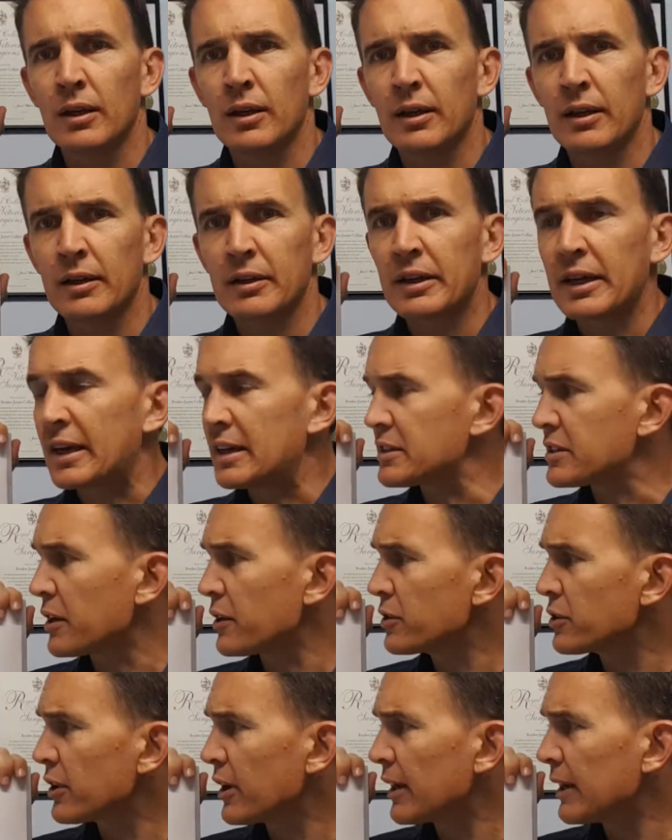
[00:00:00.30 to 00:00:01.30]
Okay,
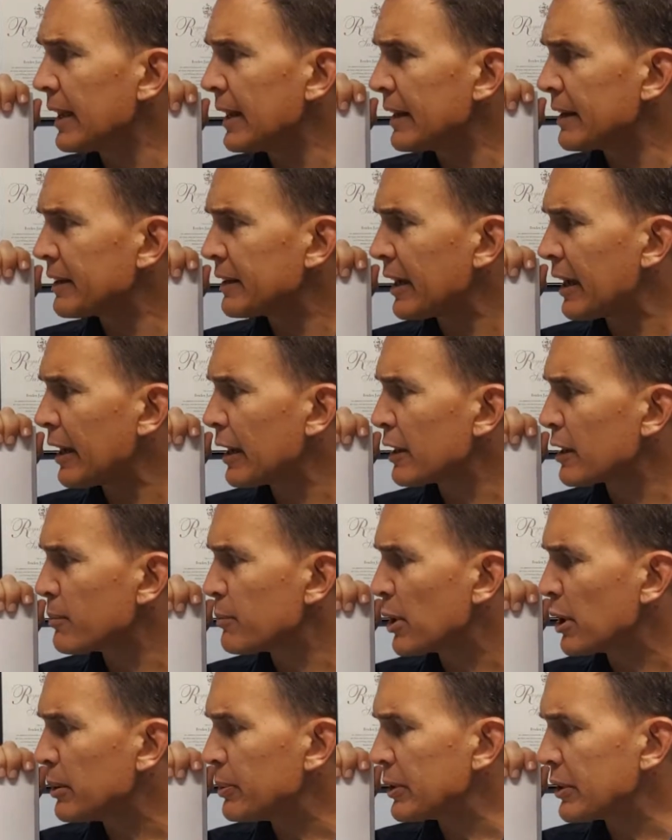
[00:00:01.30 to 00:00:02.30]
so dilated
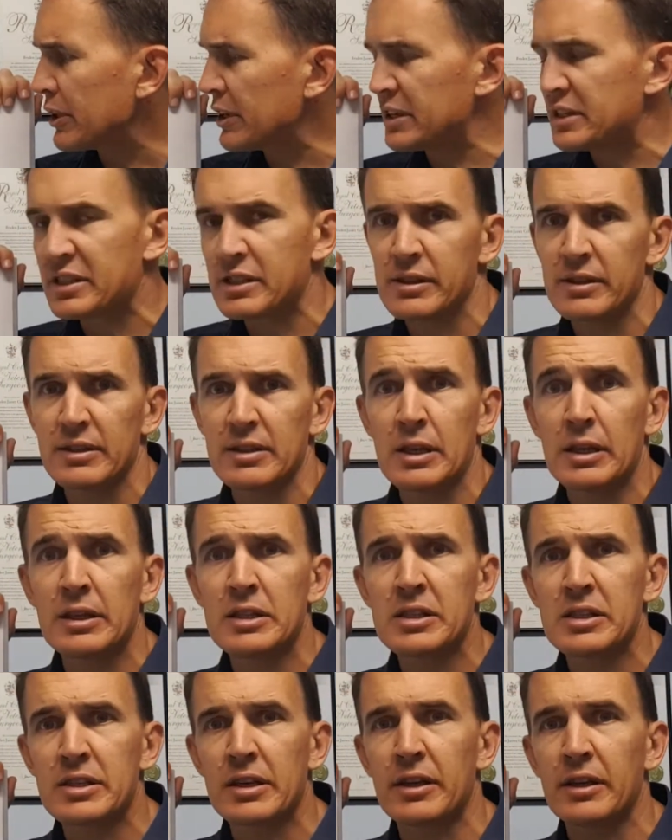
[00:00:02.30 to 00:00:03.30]
cardiomyopathy,
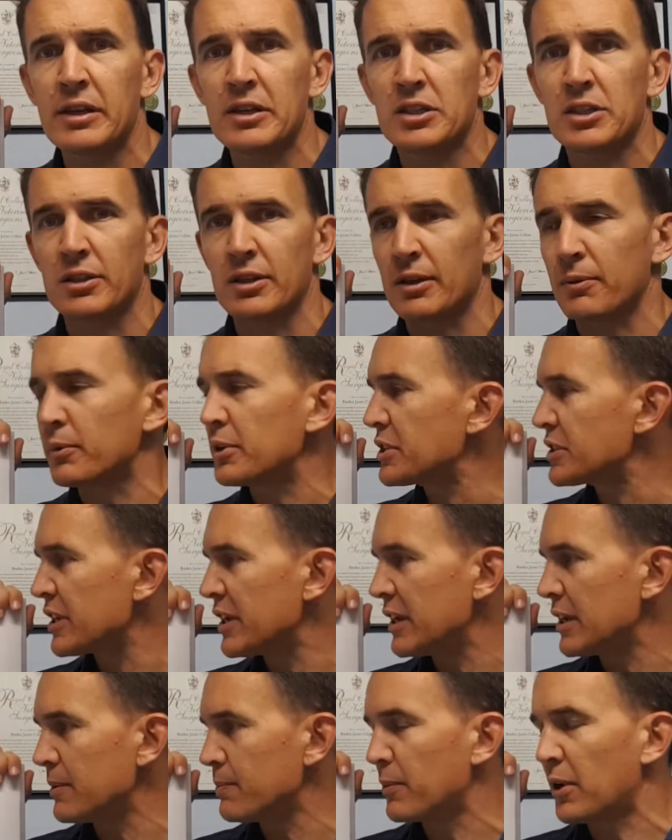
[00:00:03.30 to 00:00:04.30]
this is a condition that we
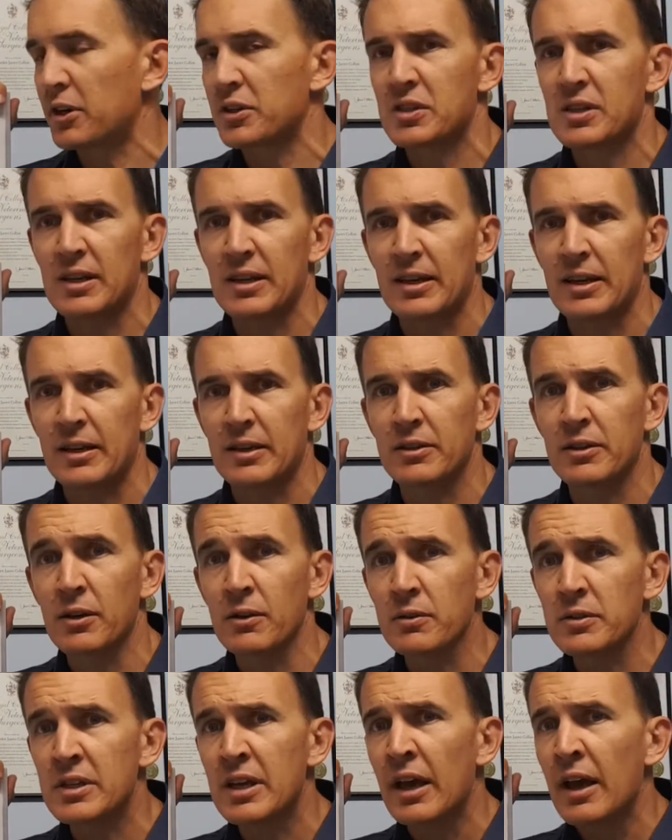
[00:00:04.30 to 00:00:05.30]
see mostly in
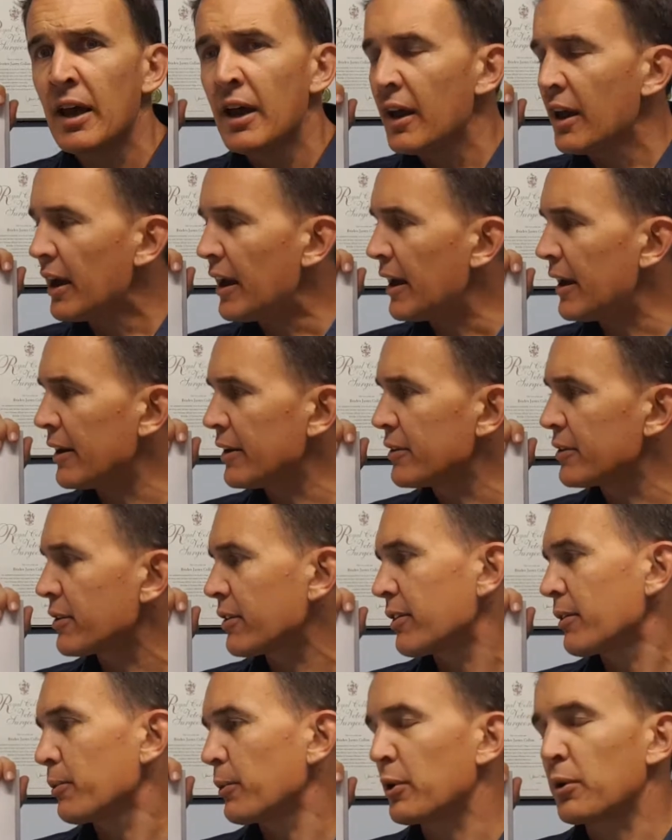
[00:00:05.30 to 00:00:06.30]
dogs, and
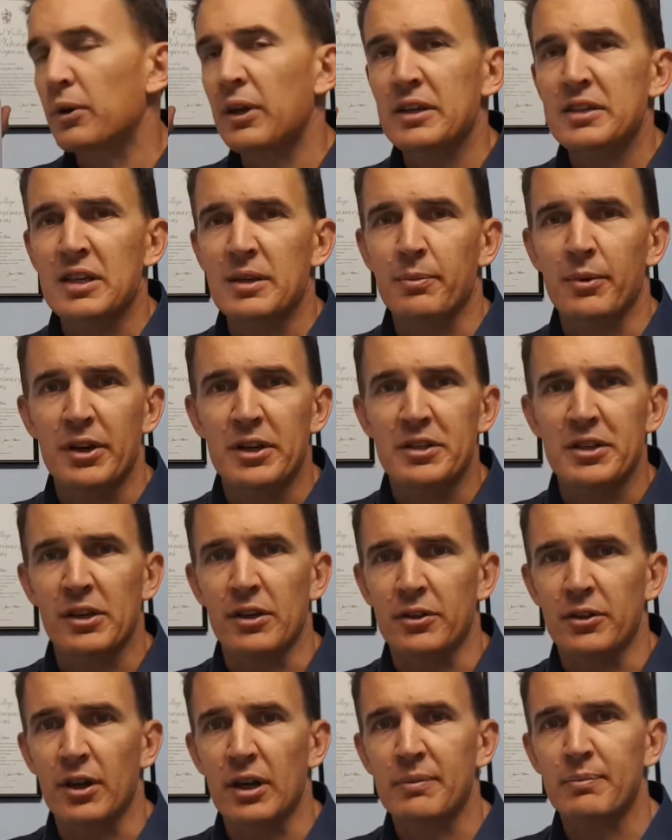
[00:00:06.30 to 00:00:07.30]
the real classic breeds are
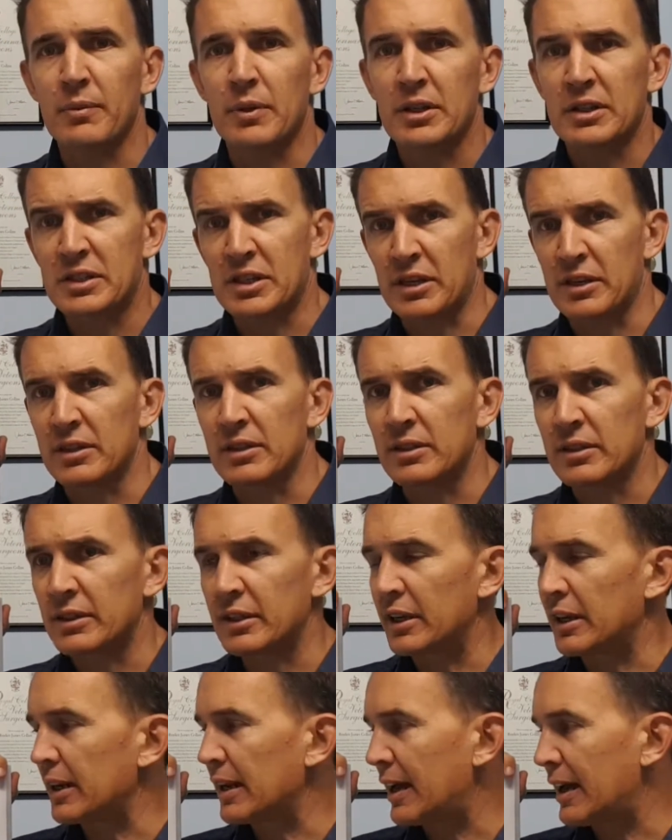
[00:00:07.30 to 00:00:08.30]
your Dobermans and
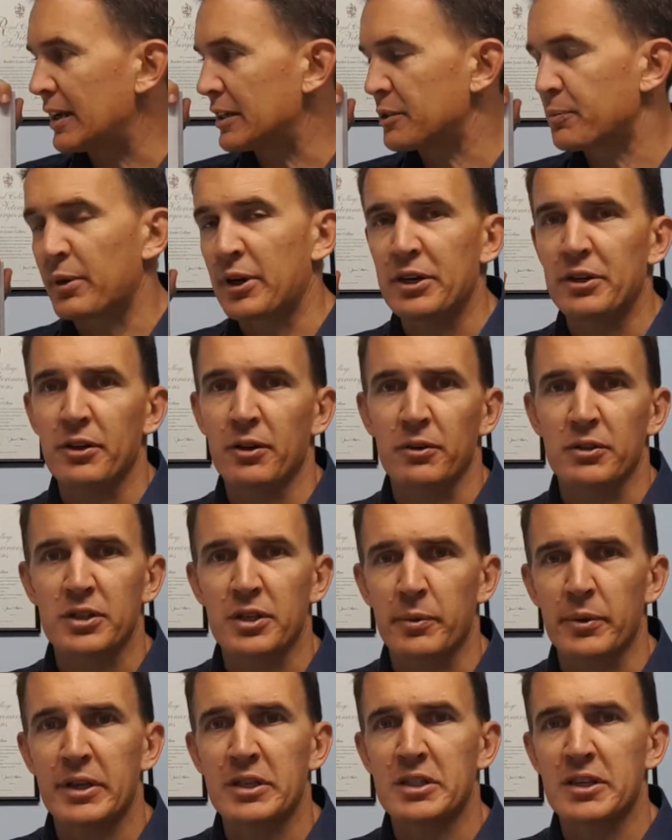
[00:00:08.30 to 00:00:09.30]
your large breed dogs,
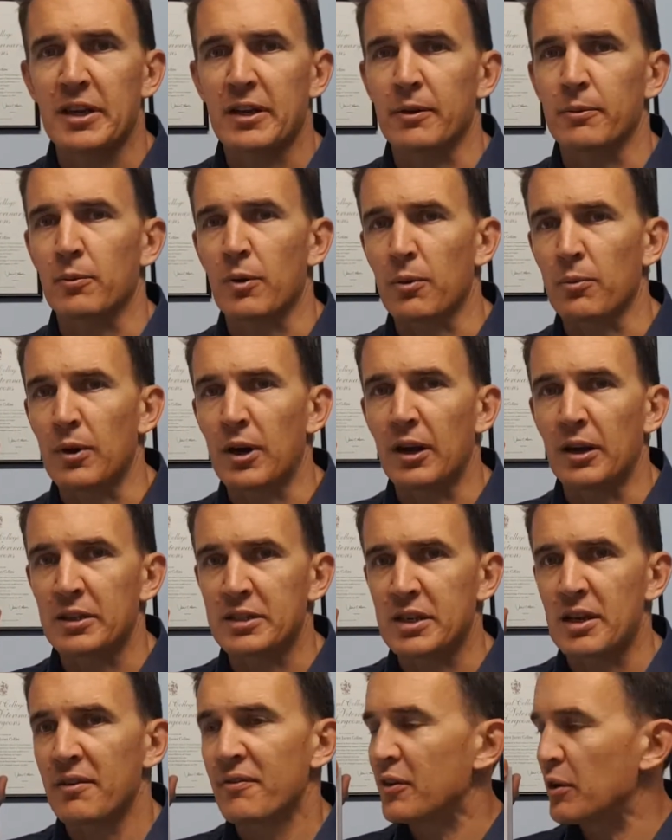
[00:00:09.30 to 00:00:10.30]
so we can see it in
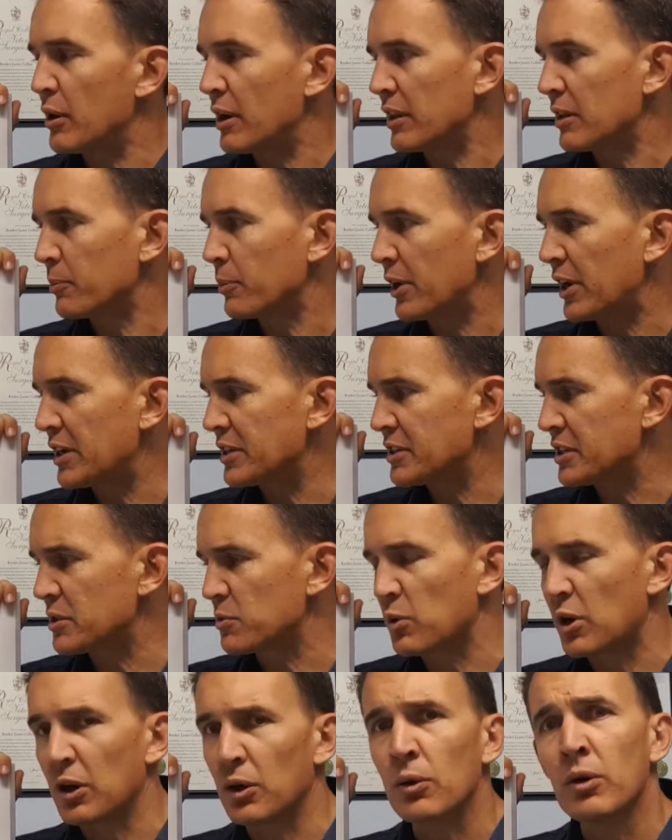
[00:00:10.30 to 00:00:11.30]
rottweilers and a few other breeds as
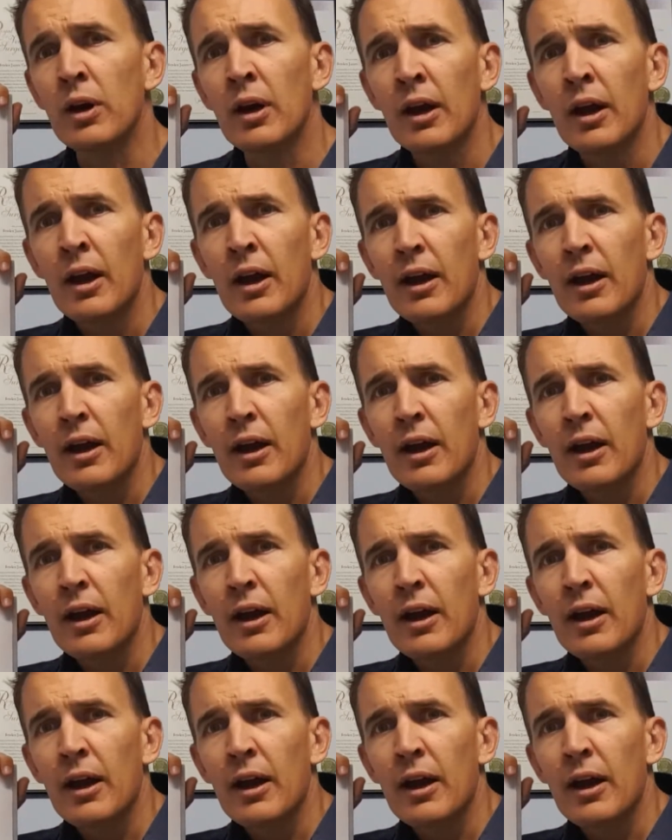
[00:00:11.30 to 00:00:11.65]
well.